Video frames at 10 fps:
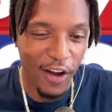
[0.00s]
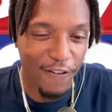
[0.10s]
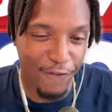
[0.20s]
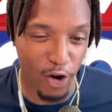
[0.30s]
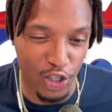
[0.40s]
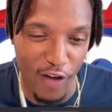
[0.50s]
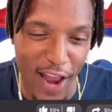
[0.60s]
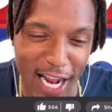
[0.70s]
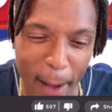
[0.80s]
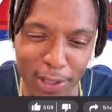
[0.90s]
First off,
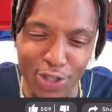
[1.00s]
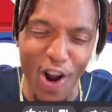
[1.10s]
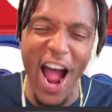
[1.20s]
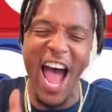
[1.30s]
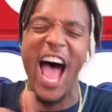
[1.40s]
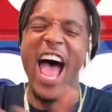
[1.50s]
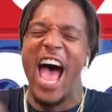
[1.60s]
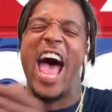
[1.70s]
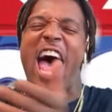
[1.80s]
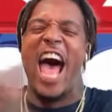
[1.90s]
like, comment, subscribe.
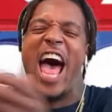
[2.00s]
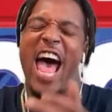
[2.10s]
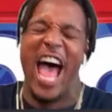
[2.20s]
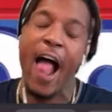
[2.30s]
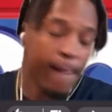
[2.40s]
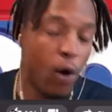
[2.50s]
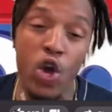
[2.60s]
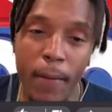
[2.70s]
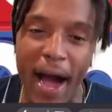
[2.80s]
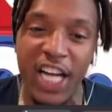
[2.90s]
Or
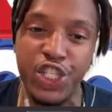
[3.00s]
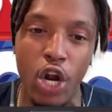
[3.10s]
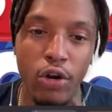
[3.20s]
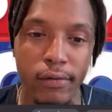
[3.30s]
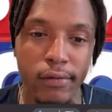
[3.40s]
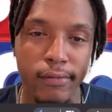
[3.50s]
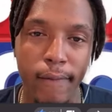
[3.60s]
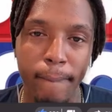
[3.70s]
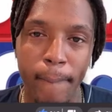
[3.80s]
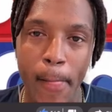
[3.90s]
you can buy a shirt.
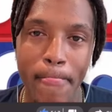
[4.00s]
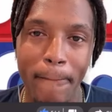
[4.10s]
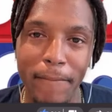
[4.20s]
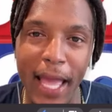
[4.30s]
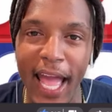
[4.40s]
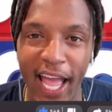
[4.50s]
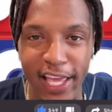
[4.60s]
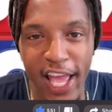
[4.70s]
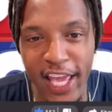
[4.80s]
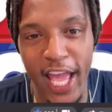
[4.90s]
Yeah,
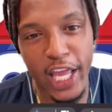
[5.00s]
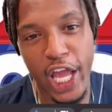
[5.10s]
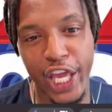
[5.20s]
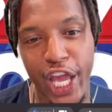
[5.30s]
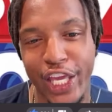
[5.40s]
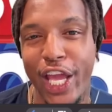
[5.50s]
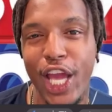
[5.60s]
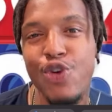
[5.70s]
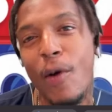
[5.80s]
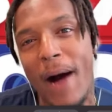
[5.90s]
yeah, yeah, yeah, yeah, yeah, yeah.
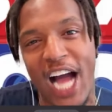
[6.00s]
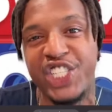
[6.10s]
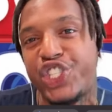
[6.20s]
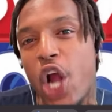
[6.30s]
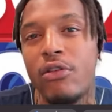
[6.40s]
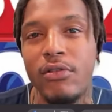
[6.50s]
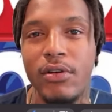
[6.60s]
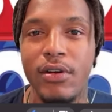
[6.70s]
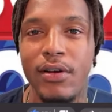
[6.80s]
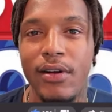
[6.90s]
You can buy a shirt.
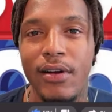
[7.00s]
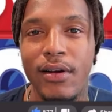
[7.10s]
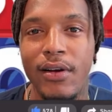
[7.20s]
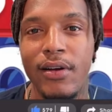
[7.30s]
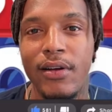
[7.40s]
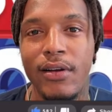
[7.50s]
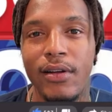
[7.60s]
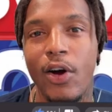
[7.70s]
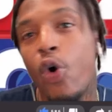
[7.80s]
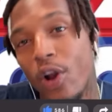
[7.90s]

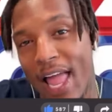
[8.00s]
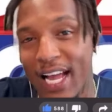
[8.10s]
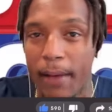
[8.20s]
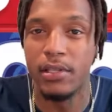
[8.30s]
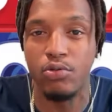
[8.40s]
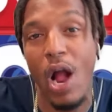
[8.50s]
Or like, comment, subscribe,